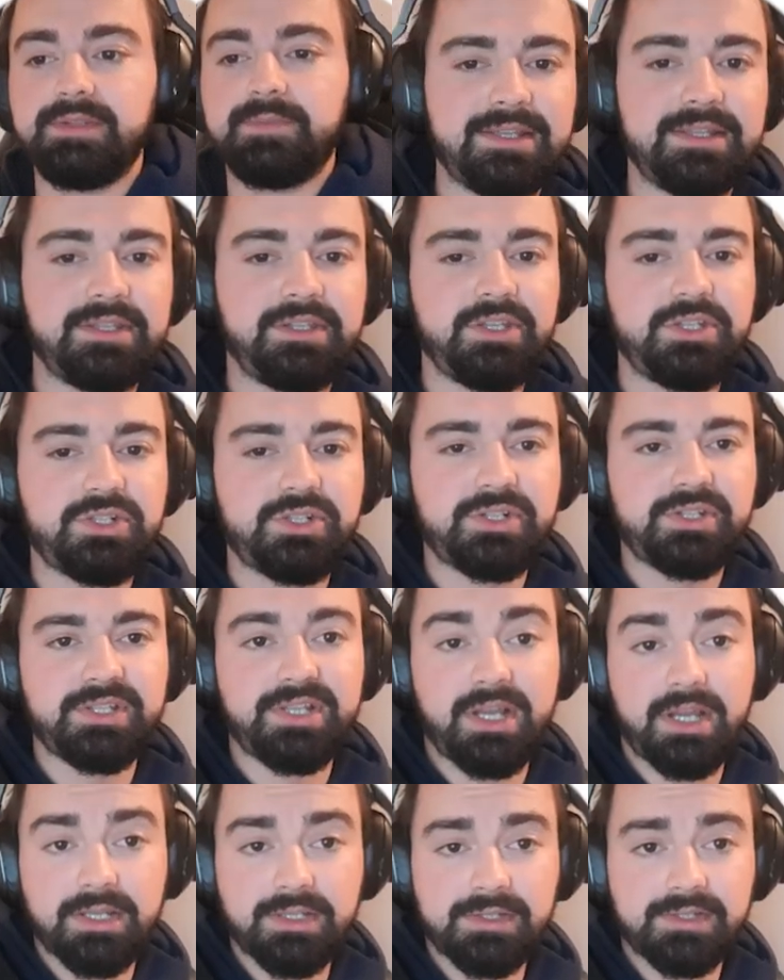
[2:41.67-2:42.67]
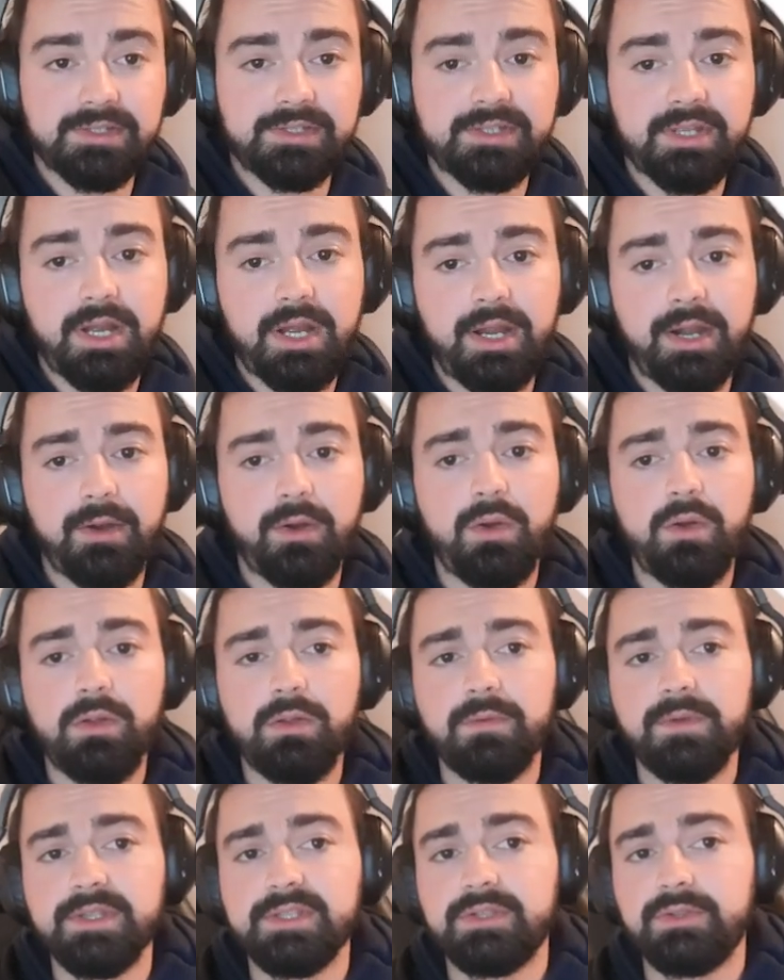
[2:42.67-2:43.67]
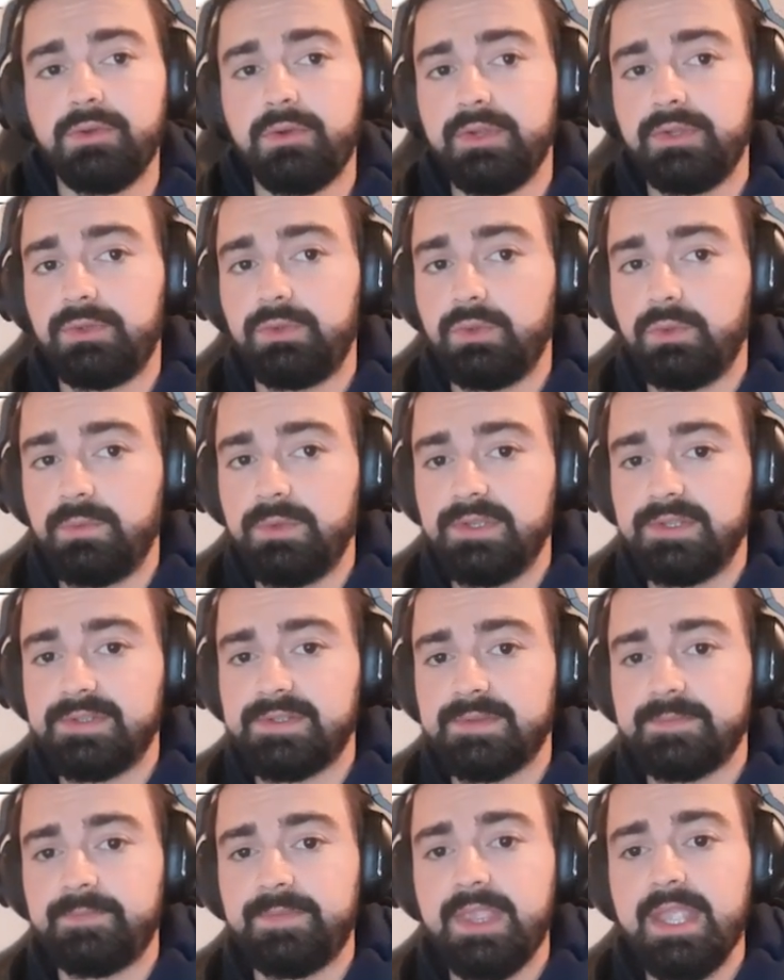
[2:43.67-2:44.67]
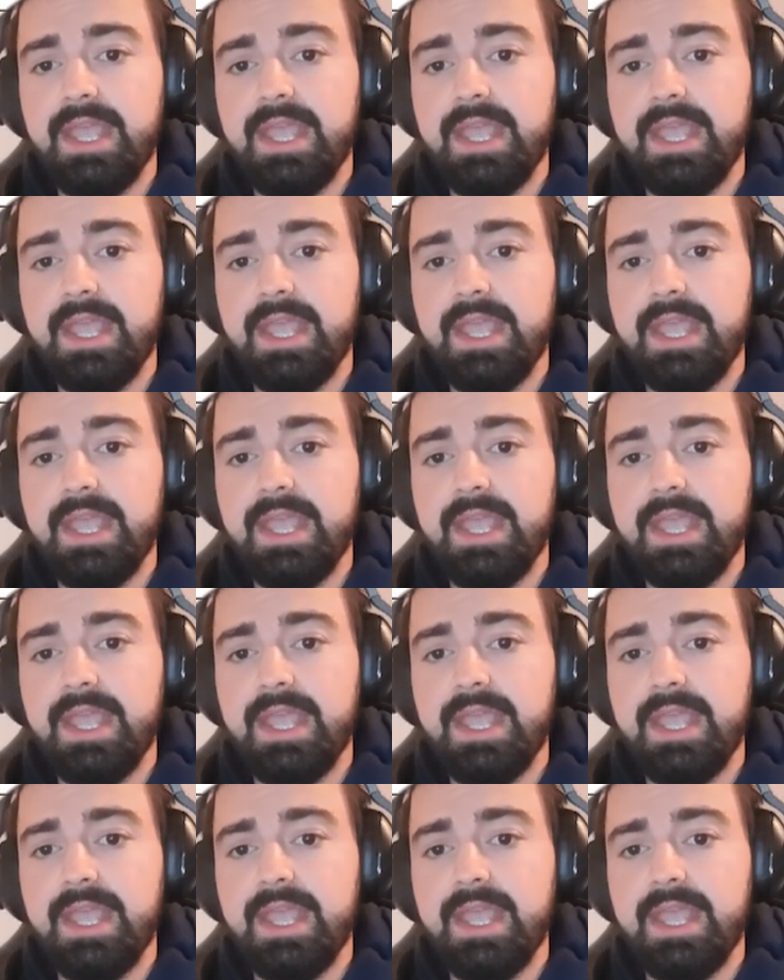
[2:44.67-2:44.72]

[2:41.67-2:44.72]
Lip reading: Integer sizes are always 32 bits,